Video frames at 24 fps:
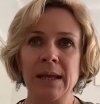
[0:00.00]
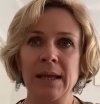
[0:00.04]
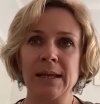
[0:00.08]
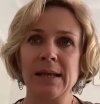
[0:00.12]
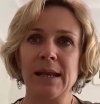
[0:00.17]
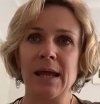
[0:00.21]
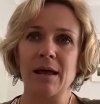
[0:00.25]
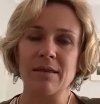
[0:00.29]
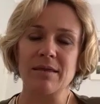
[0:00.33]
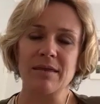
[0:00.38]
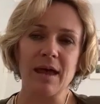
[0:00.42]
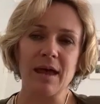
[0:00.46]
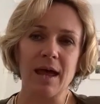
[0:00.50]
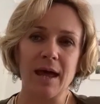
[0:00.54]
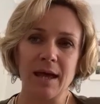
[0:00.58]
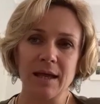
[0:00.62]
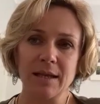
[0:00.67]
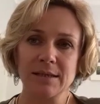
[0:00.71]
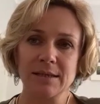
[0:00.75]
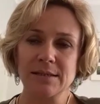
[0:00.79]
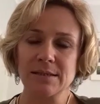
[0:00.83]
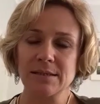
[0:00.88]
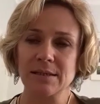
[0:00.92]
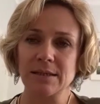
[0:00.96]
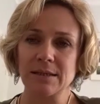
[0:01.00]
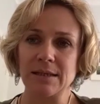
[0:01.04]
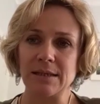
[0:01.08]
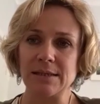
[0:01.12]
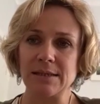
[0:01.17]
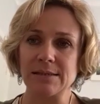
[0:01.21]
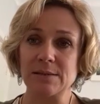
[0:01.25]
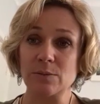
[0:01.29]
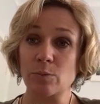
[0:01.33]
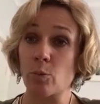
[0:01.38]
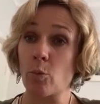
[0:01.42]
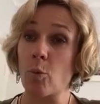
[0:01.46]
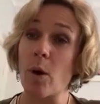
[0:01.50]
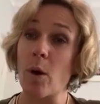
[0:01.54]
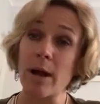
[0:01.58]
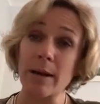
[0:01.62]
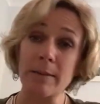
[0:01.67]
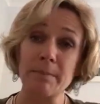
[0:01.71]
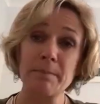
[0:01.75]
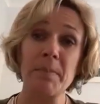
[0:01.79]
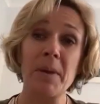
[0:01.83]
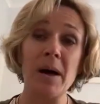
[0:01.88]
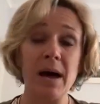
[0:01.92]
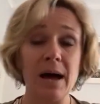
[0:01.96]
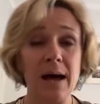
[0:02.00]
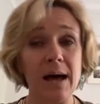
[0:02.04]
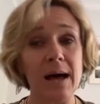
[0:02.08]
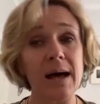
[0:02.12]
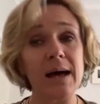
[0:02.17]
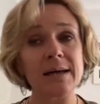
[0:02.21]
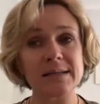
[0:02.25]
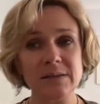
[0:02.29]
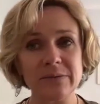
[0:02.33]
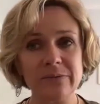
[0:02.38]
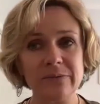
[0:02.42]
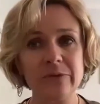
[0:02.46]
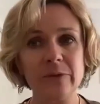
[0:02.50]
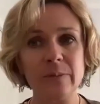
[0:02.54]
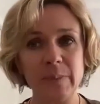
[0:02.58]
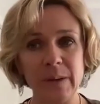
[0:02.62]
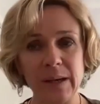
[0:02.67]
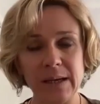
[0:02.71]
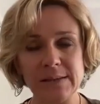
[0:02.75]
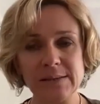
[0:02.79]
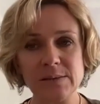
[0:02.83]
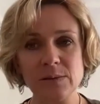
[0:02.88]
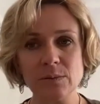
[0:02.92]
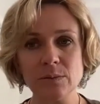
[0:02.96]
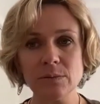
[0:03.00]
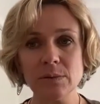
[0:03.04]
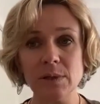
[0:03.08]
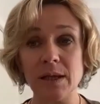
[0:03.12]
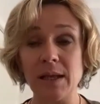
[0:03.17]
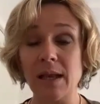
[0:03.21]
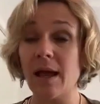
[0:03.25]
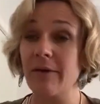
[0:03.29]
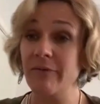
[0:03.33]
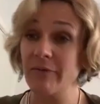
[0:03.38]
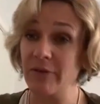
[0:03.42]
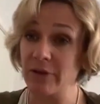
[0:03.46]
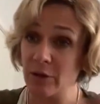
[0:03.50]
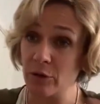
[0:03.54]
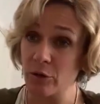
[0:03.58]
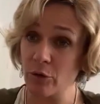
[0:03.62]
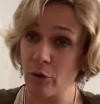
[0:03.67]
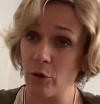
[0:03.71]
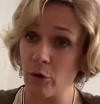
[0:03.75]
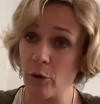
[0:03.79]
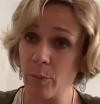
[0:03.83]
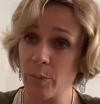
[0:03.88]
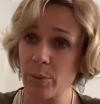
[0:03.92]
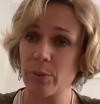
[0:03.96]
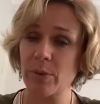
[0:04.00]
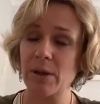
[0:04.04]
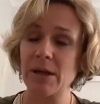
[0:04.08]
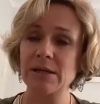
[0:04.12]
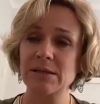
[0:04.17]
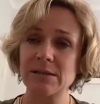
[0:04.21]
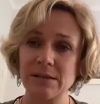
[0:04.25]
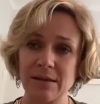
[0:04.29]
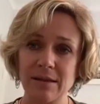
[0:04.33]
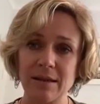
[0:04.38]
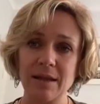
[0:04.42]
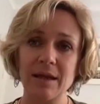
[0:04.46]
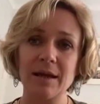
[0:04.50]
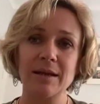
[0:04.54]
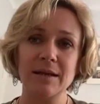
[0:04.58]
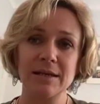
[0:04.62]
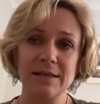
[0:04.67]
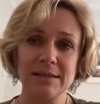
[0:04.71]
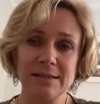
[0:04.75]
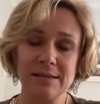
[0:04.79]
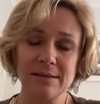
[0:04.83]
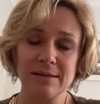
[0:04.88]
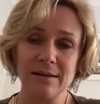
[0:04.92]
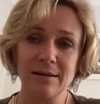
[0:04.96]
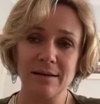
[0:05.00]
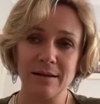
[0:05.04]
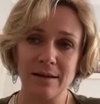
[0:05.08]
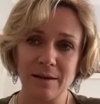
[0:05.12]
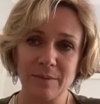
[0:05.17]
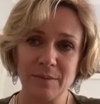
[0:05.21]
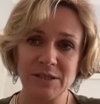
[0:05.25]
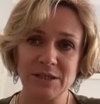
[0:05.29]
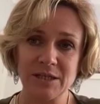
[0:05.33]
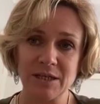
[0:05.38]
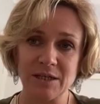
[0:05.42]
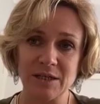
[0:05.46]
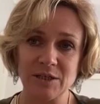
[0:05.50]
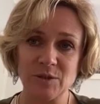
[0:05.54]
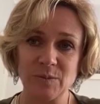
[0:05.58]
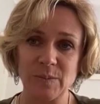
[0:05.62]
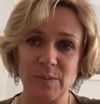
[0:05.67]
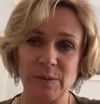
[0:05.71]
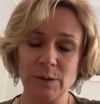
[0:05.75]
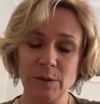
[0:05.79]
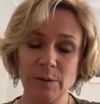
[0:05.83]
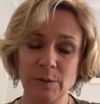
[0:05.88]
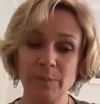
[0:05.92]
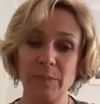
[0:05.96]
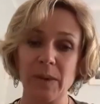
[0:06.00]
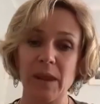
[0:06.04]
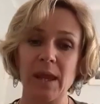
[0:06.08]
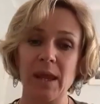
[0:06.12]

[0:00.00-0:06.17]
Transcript: Now, that is one part of the puzzle, and I've incorporated that into the climate change bill.